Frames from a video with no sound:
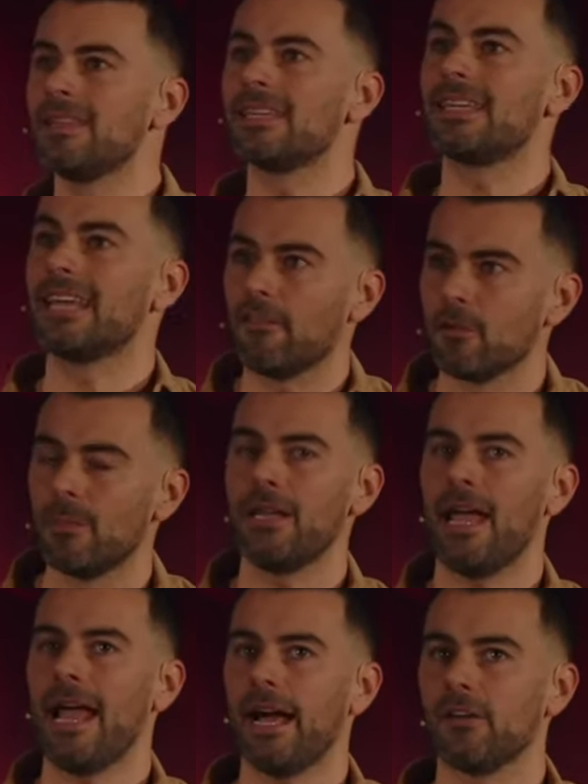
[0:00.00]
the government
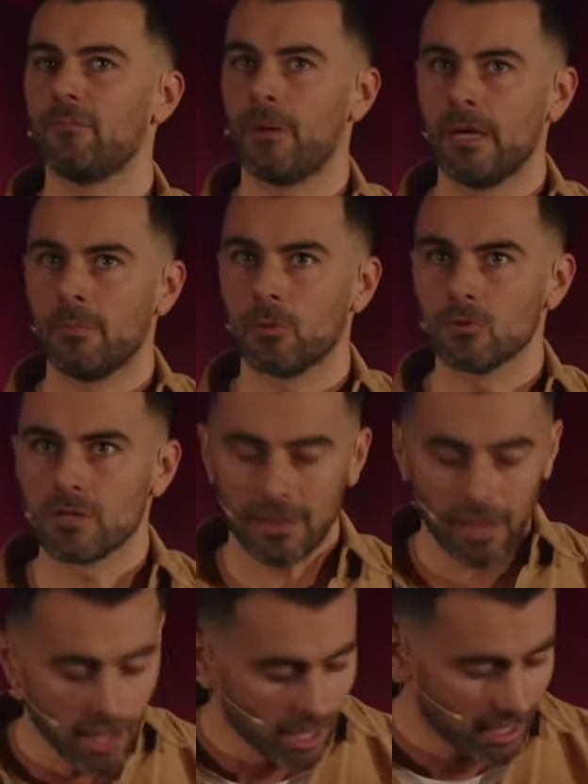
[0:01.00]
out of people's
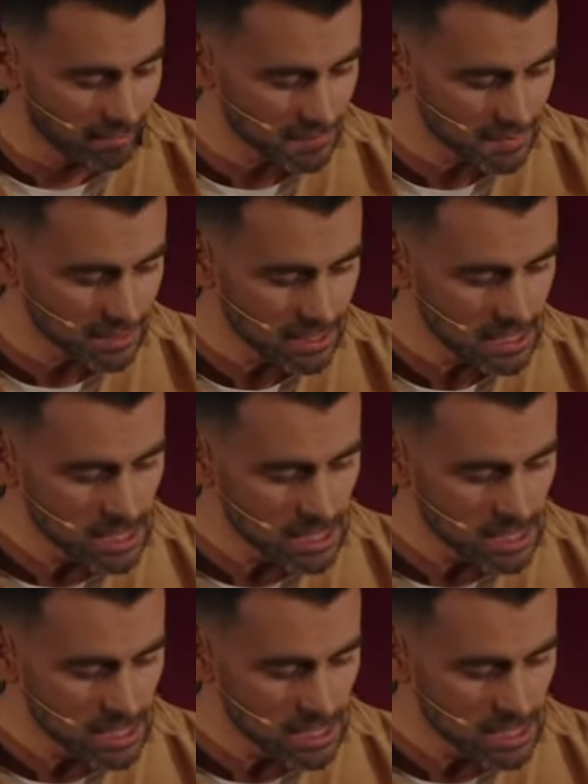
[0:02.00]
lives.